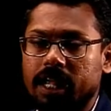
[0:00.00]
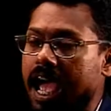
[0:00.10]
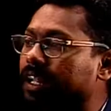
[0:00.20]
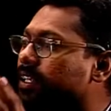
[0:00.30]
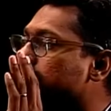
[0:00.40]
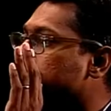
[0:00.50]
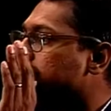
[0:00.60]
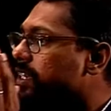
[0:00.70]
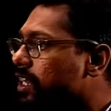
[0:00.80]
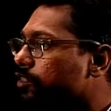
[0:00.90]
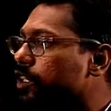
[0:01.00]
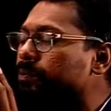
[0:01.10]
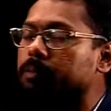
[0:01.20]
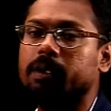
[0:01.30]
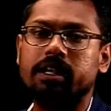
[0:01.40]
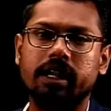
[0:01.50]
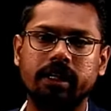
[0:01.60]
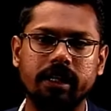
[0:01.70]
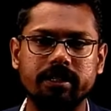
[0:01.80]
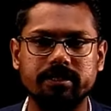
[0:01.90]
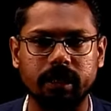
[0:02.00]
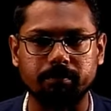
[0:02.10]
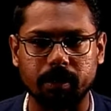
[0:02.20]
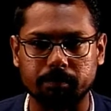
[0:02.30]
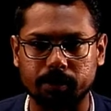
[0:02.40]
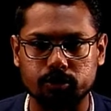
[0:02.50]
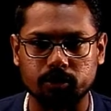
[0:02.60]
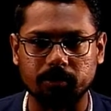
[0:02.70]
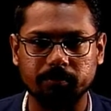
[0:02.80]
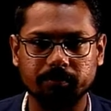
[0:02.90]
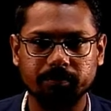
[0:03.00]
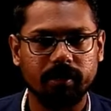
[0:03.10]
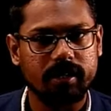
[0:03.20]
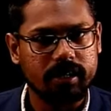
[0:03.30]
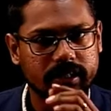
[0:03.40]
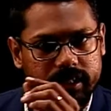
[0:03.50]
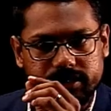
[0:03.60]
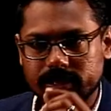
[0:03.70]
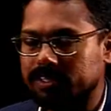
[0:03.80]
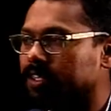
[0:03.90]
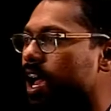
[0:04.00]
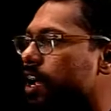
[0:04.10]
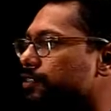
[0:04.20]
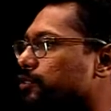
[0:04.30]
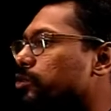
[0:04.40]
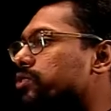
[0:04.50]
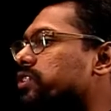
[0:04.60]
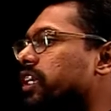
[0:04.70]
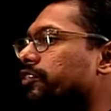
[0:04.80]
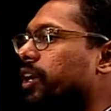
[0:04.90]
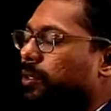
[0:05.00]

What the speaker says: and it still will be maintained at the same temperature. This is our source T1.